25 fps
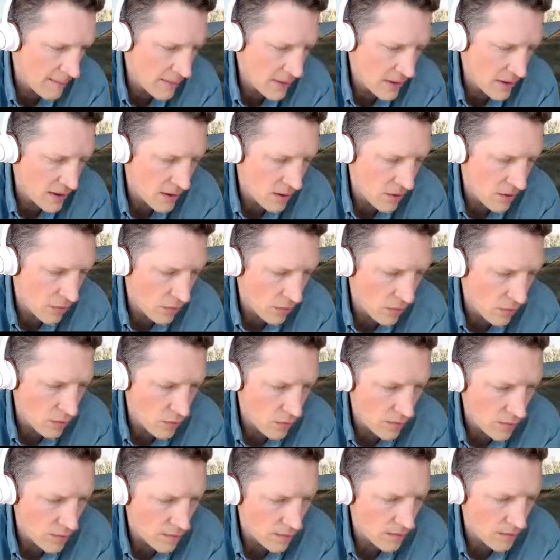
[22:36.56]
you know,
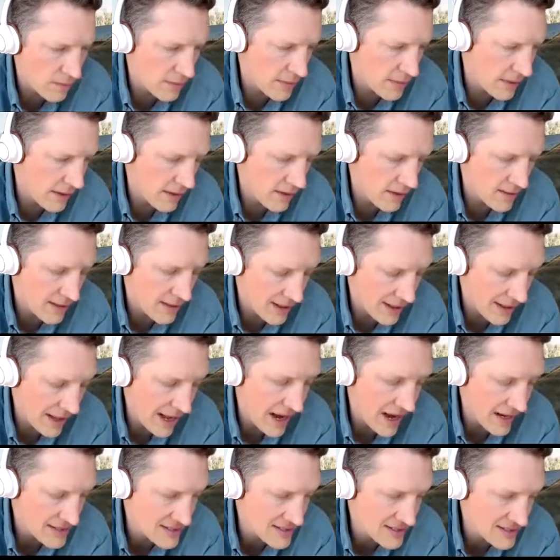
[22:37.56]
the
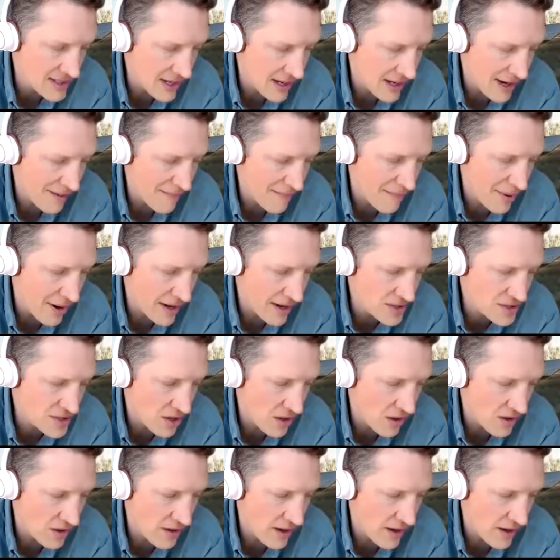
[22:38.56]
last pie
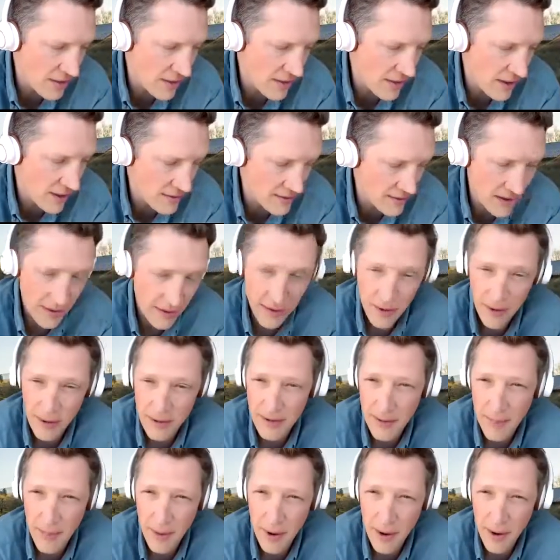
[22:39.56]
chart that down there at
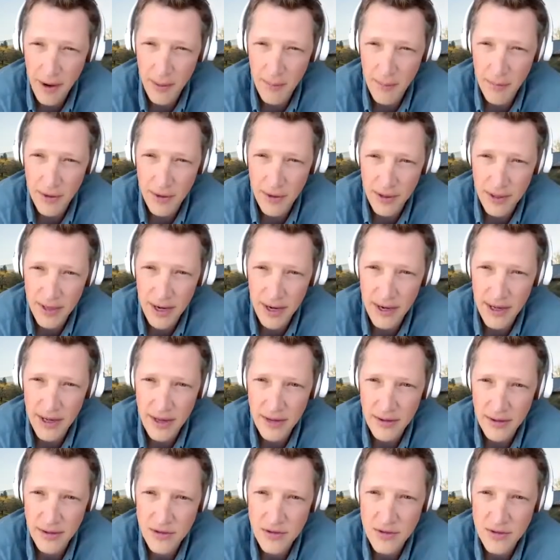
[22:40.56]
the bottom really kind of
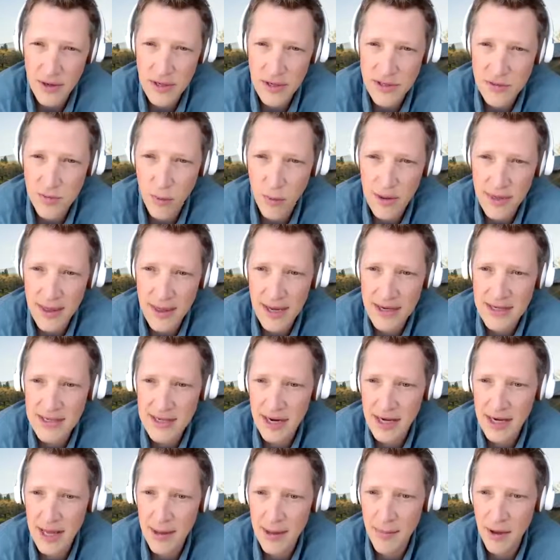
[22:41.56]
illustrates what that
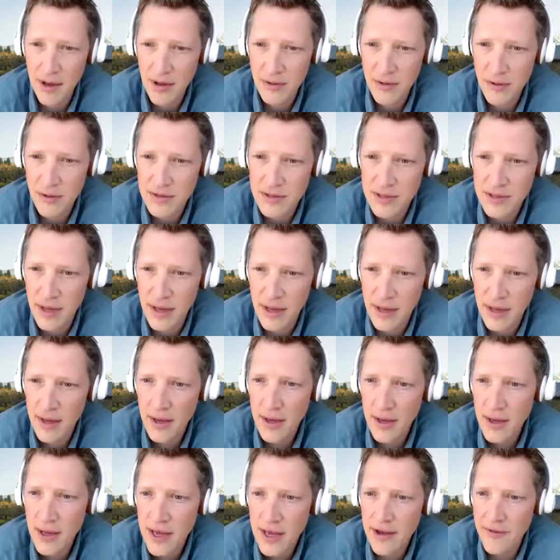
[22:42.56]
dynamic looks like
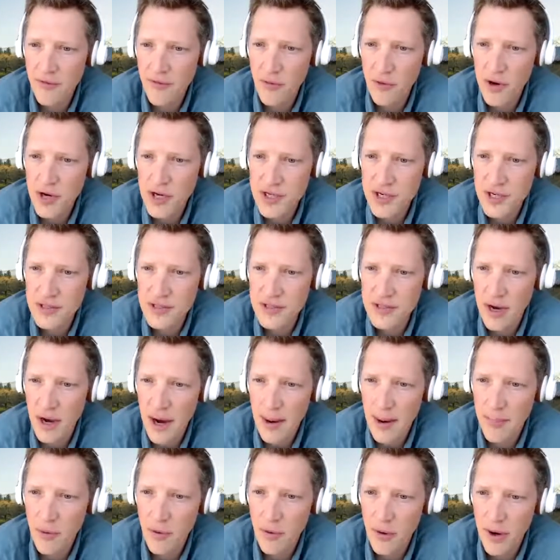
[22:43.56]
if regions
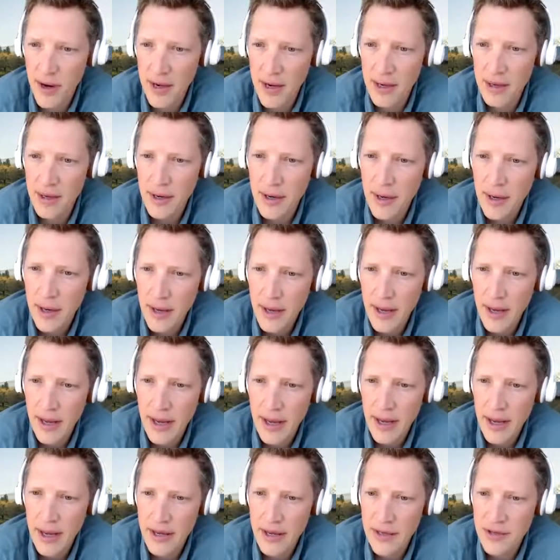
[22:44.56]
operate
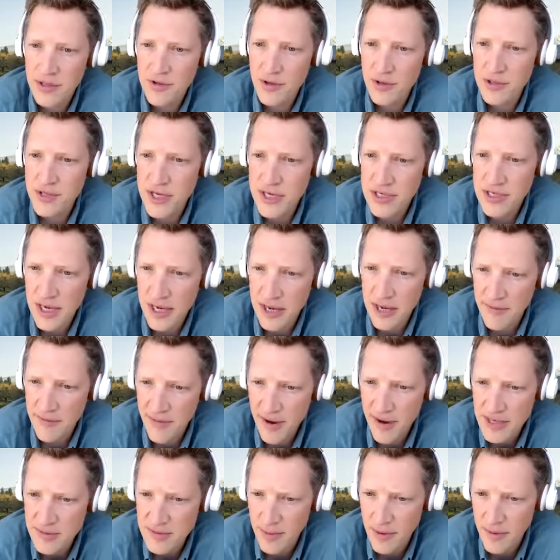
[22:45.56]
a strategic
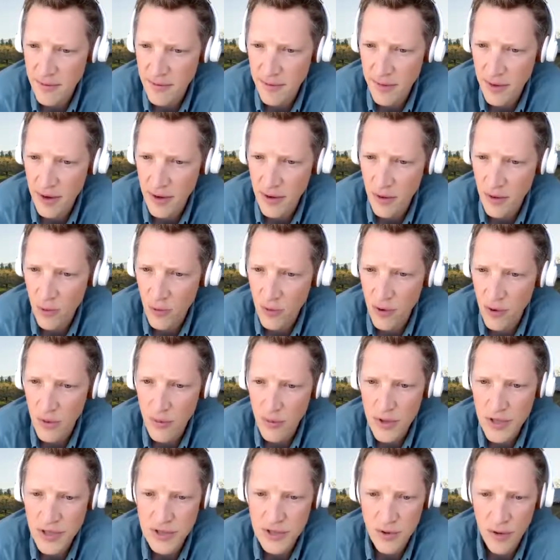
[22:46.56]
investment fund or a
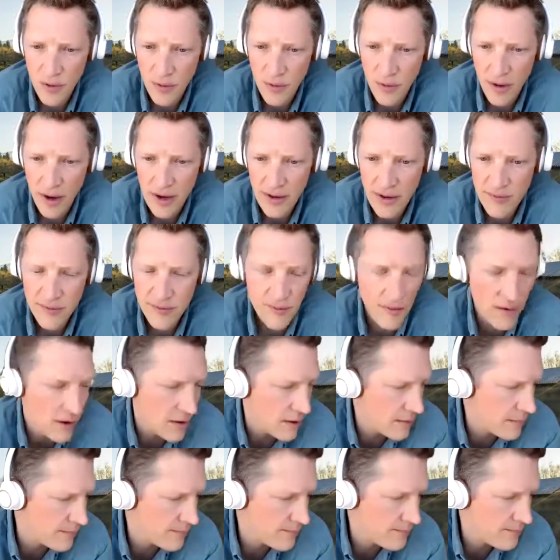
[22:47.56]
regional grants
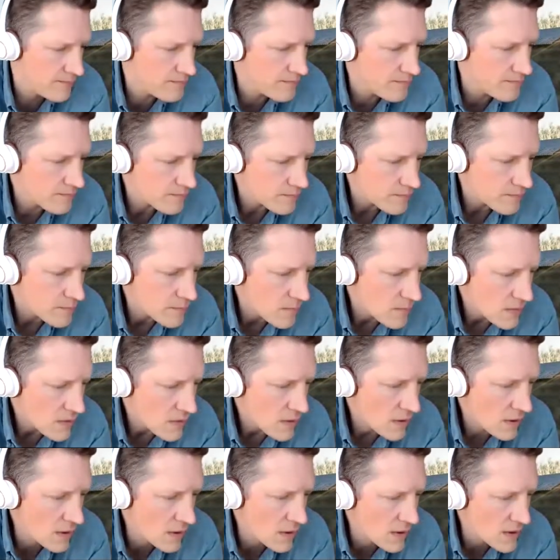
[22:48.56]
fund.
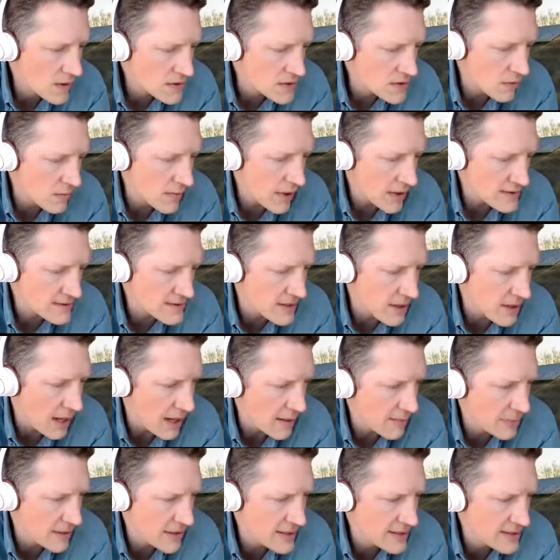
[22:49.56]
So next
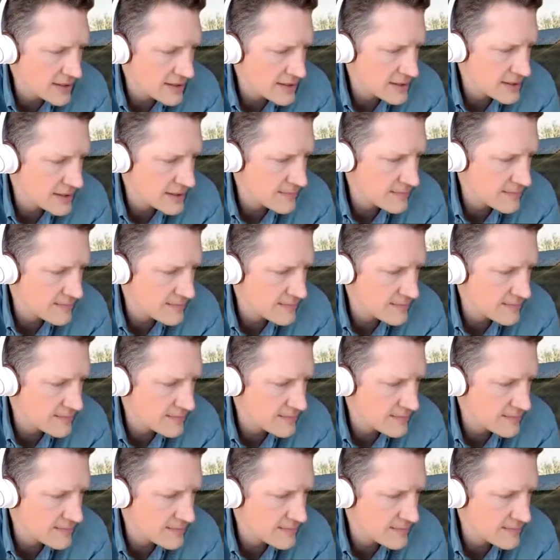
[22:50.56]
slide, please.